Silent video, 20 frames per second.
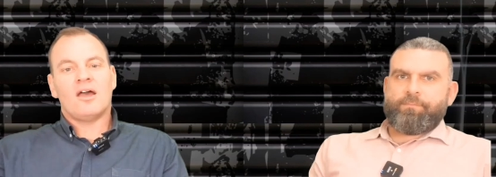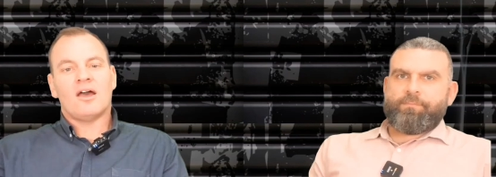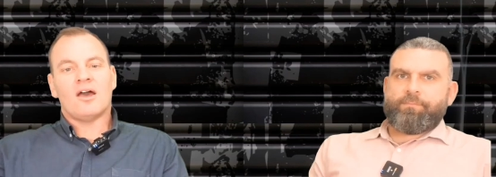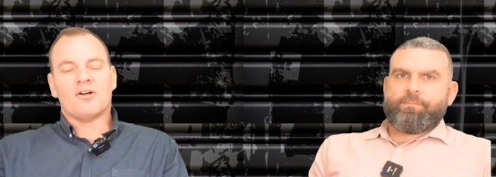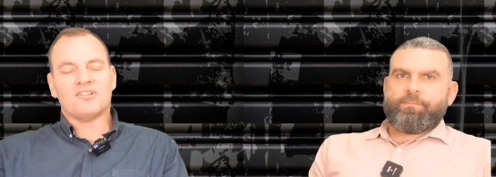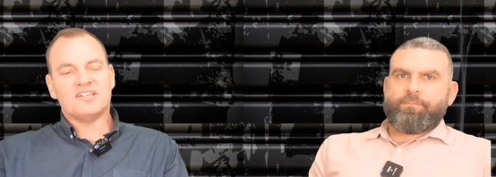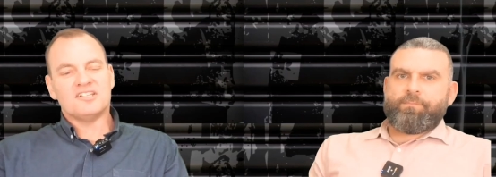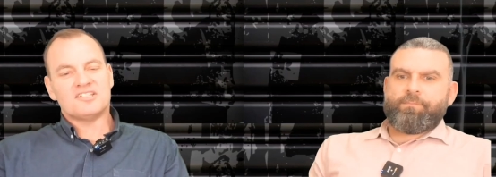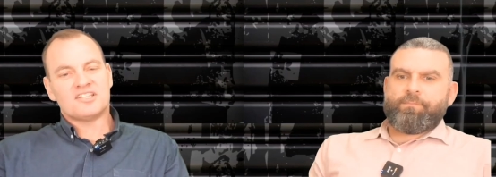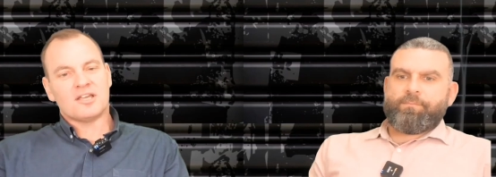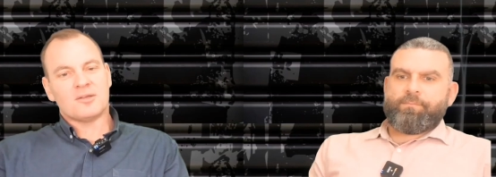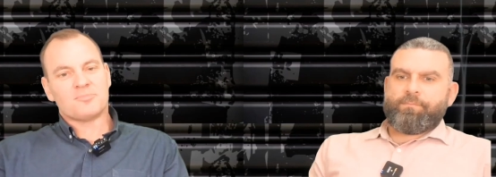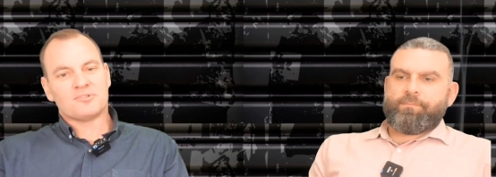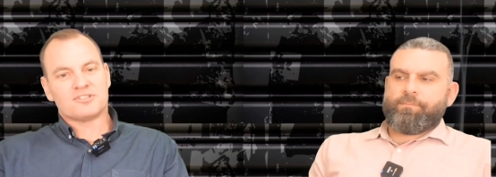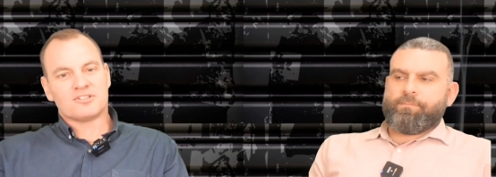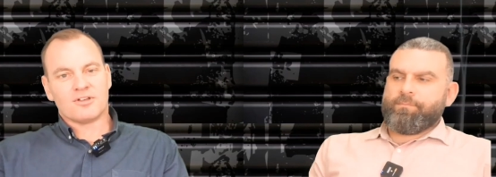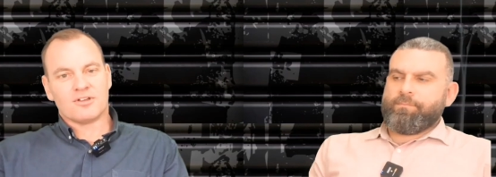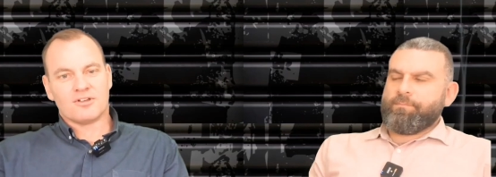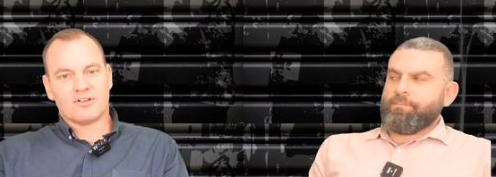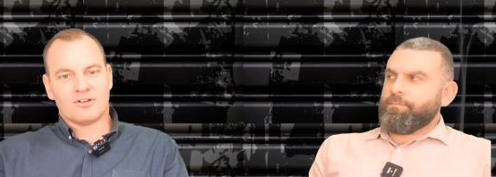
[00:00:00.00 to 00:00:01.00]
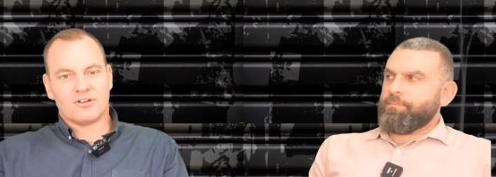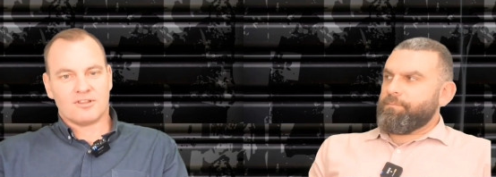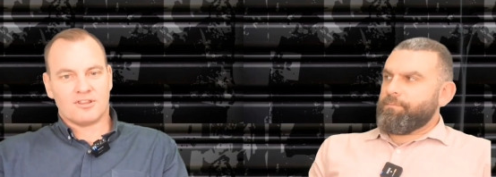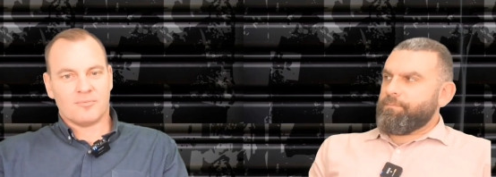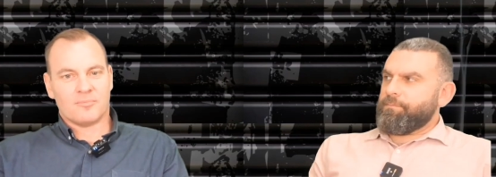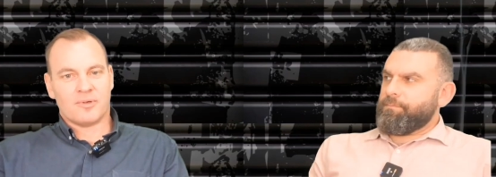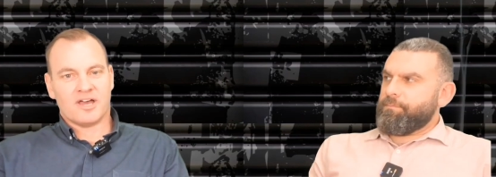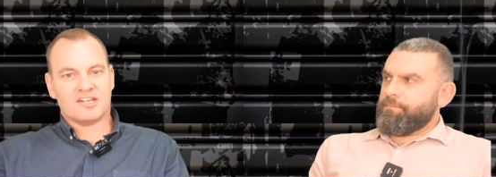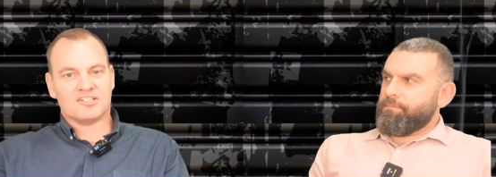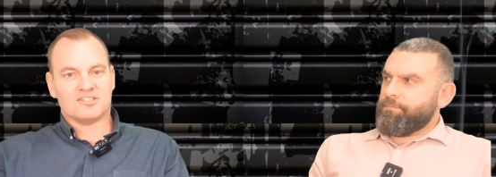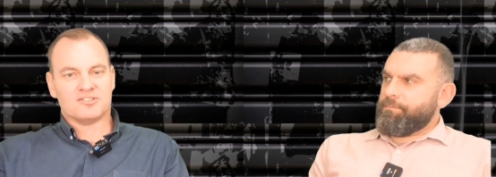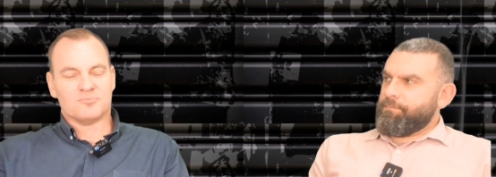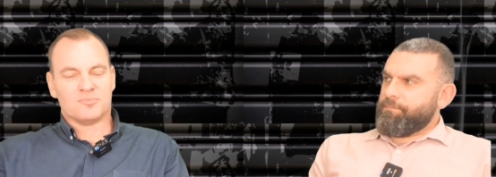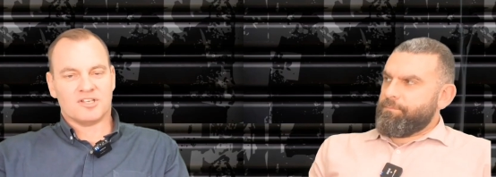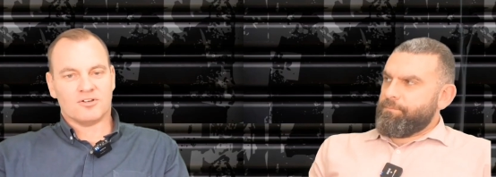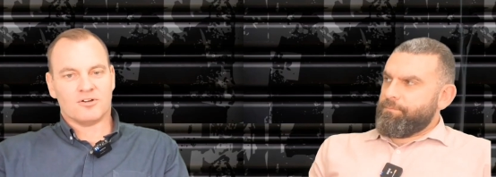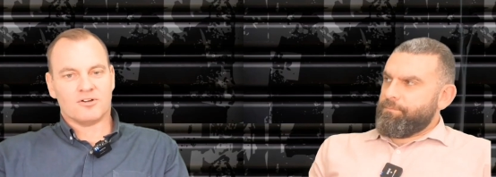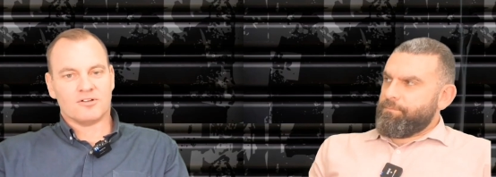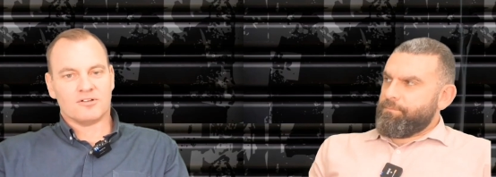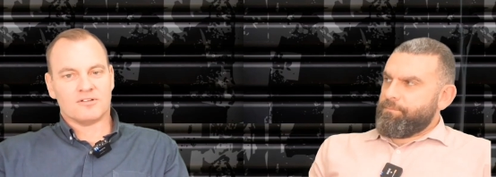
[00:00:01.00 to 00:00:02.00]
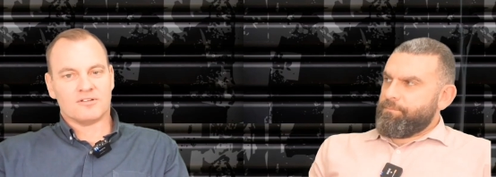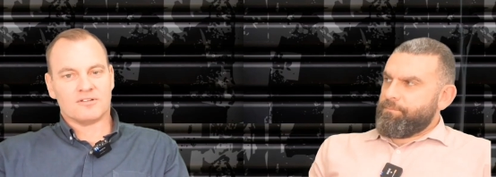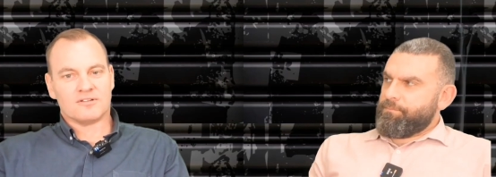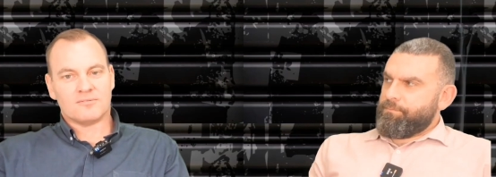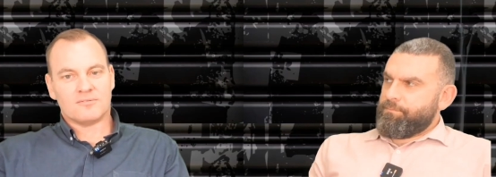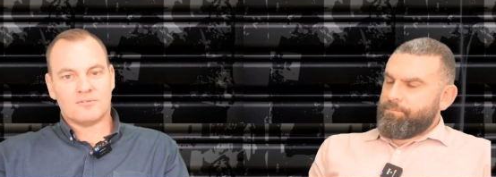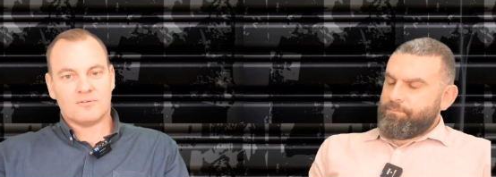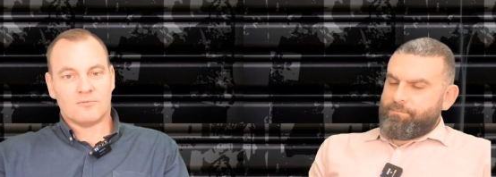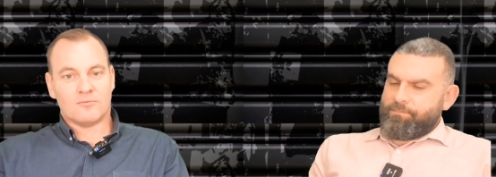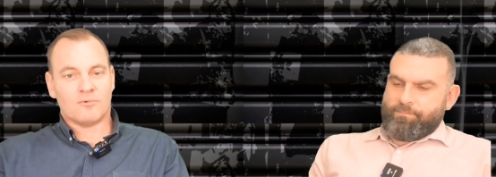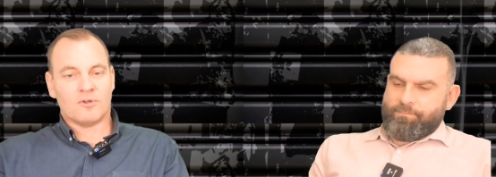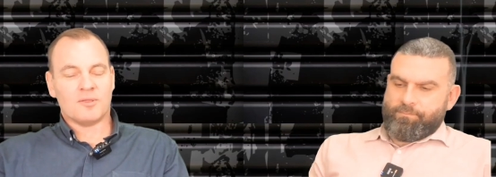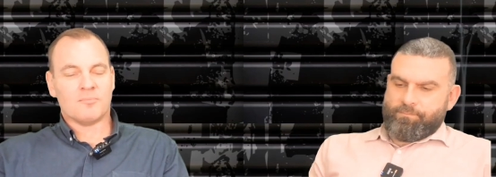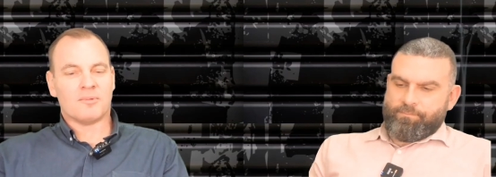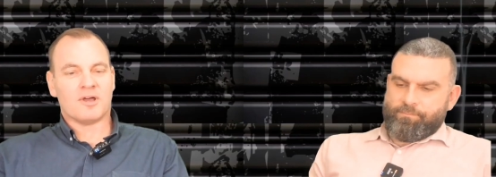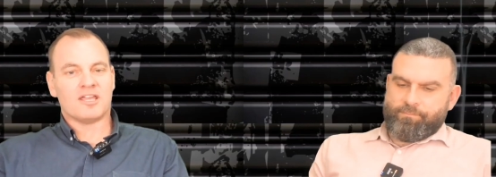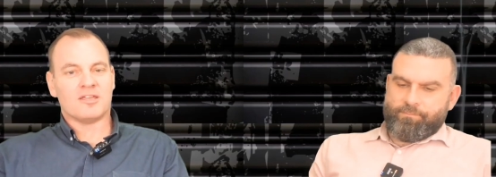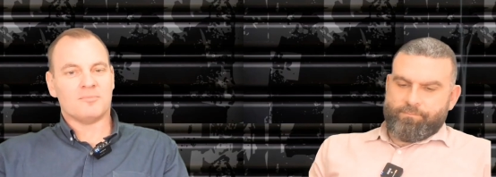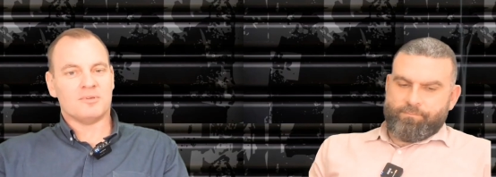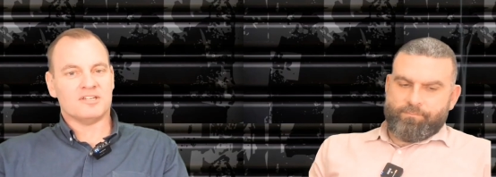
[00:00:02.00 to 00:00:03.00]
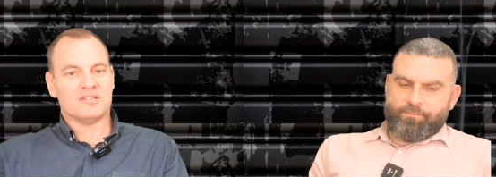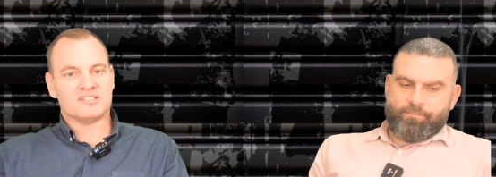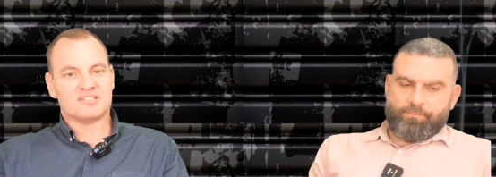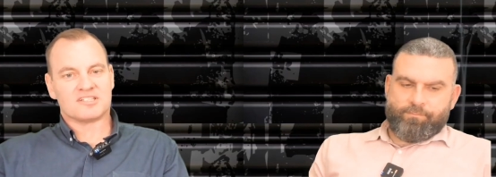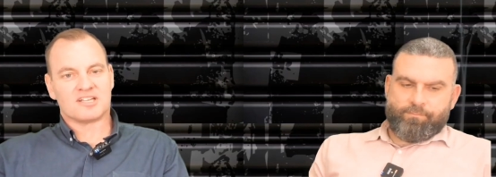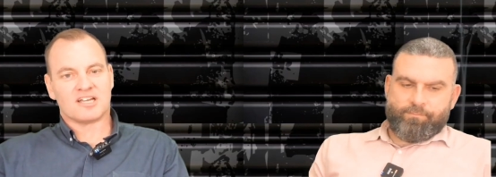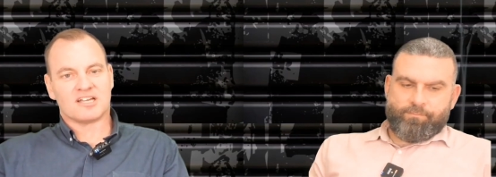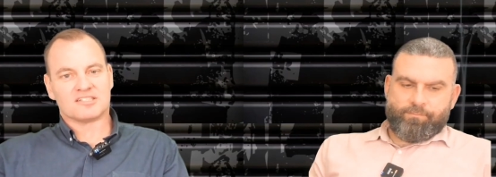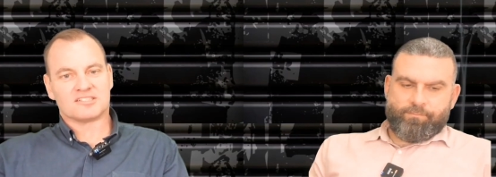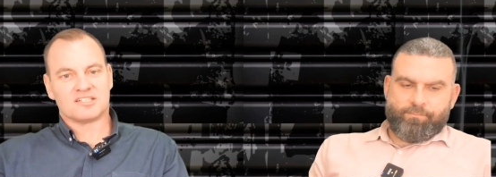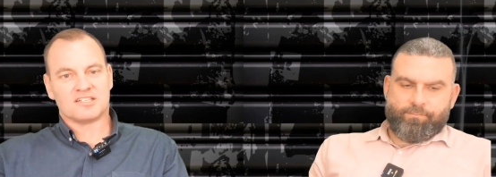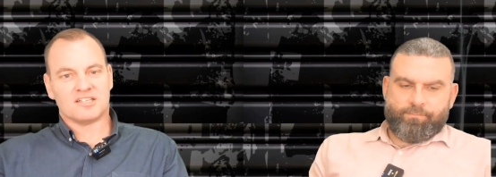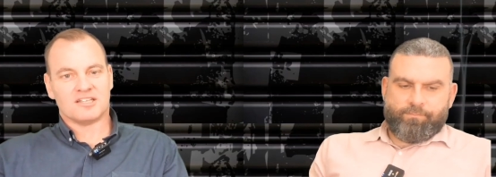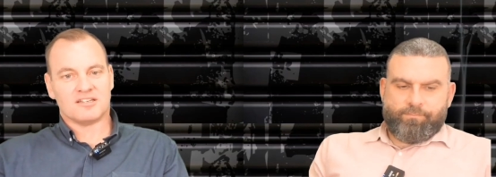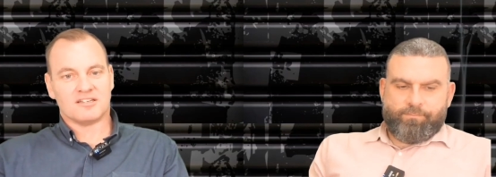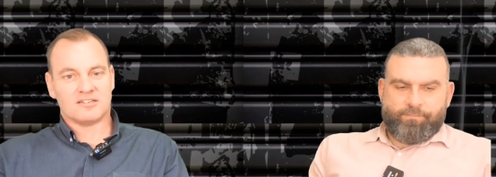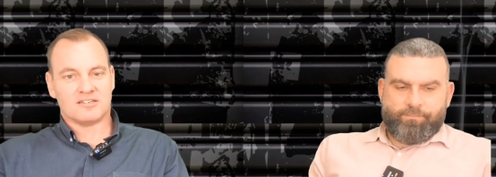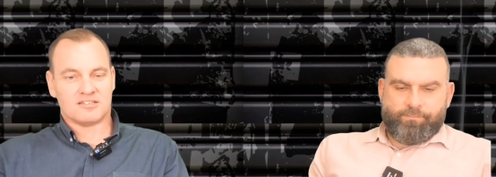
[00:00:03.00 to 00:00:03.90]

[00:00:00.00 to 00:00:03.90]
Speaker 1: On this episode of The Badge and Beyond, we may be discussing